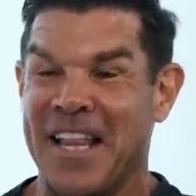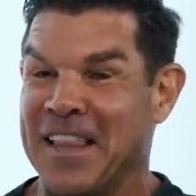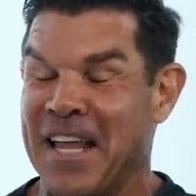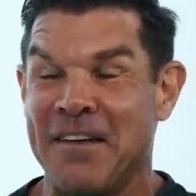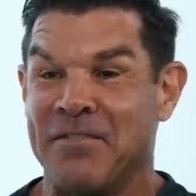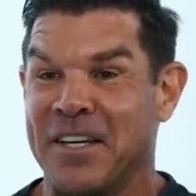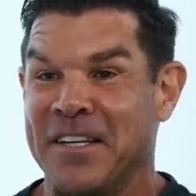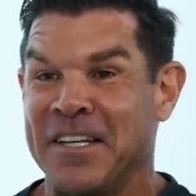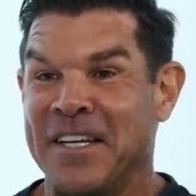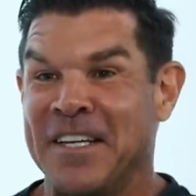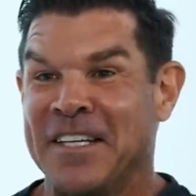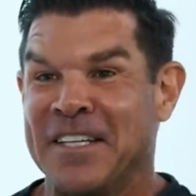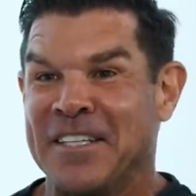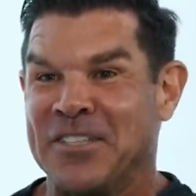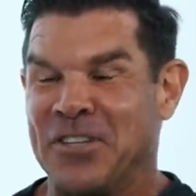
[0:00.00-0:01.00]
I love it.
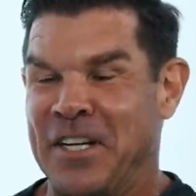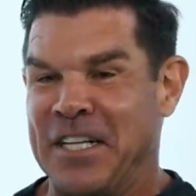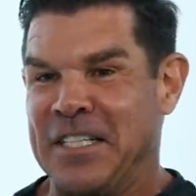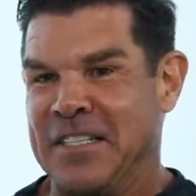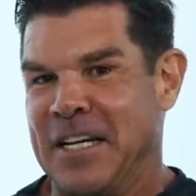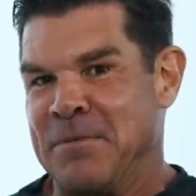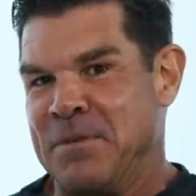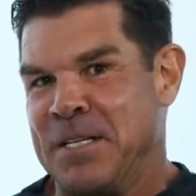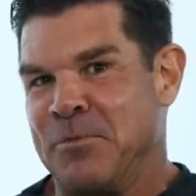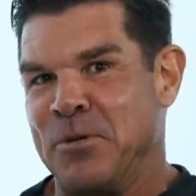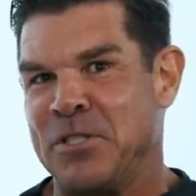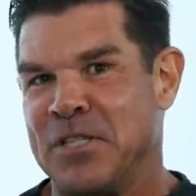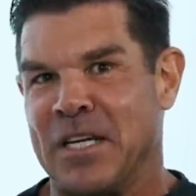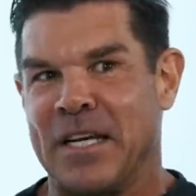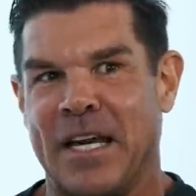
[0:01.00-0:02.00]
So anytime
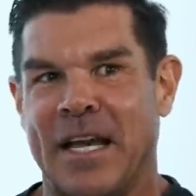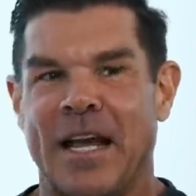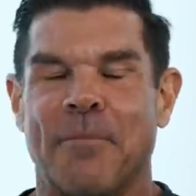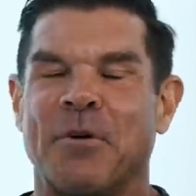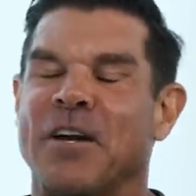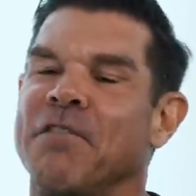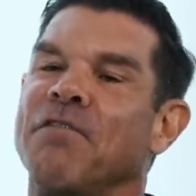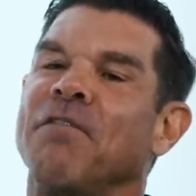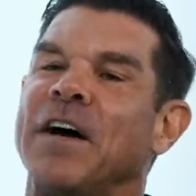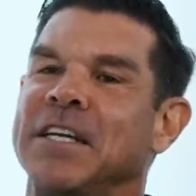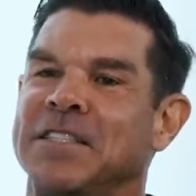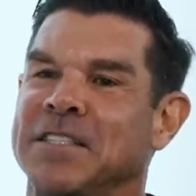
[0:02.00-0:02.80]
someone's like, "Hey, I'm gonna," your fight.